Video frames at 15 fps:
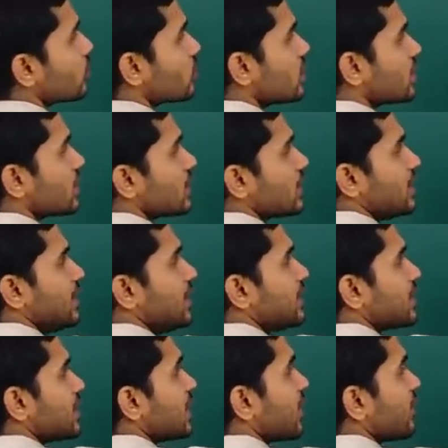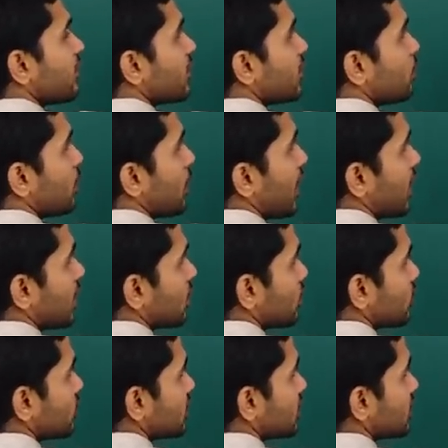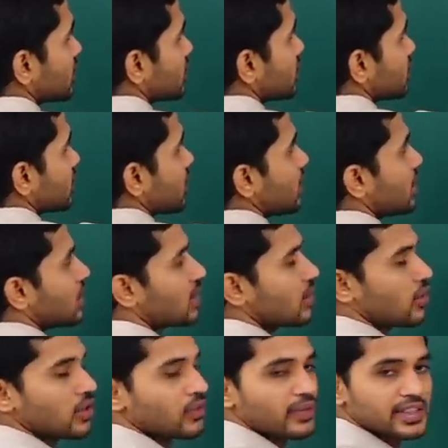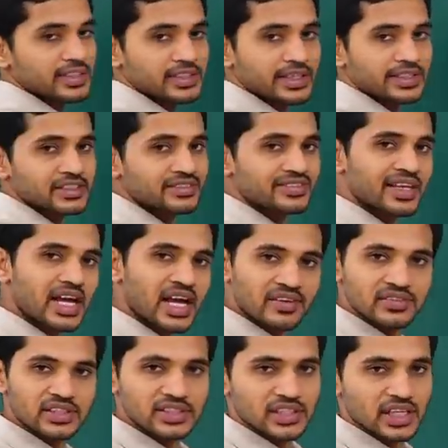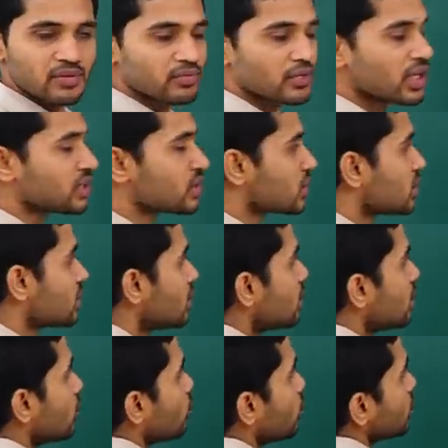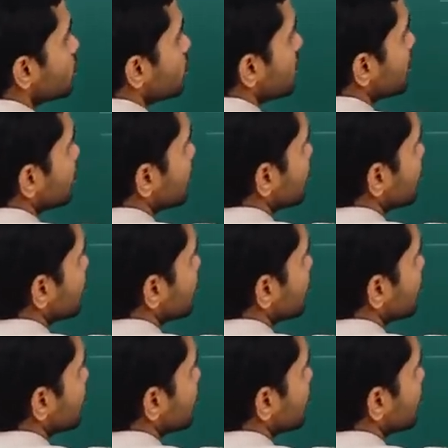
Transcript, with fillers: know that each and every part of this uh, convex lens will have the same nature which means